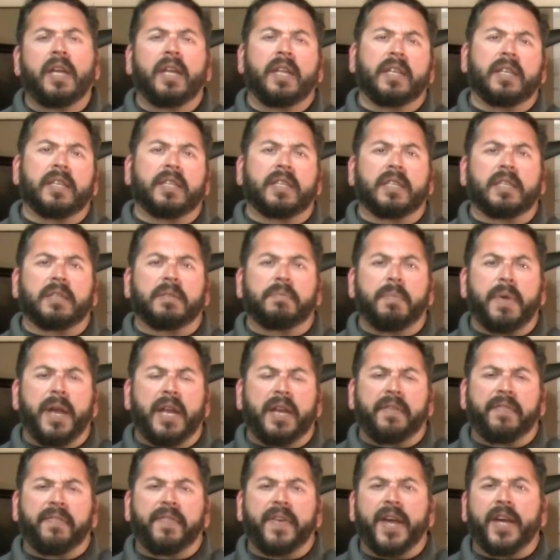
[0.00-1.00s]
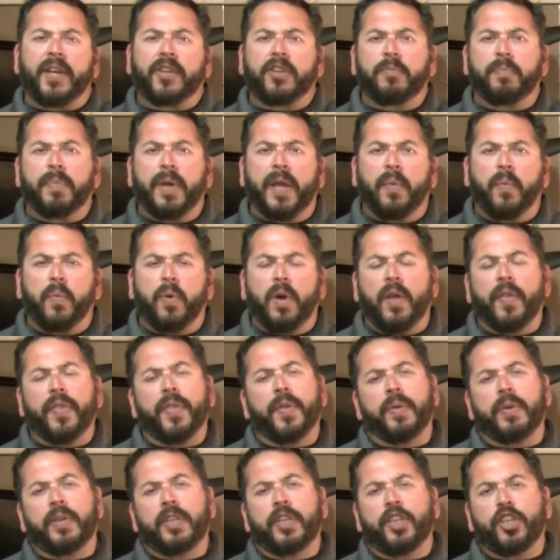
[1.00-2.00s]
This is manufactured by
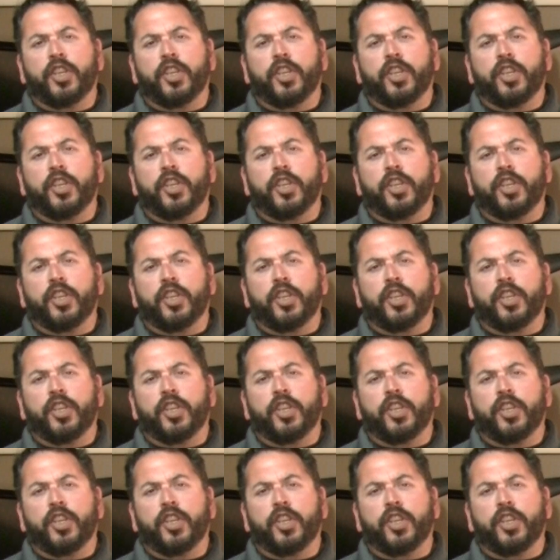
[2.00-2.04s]
Walther in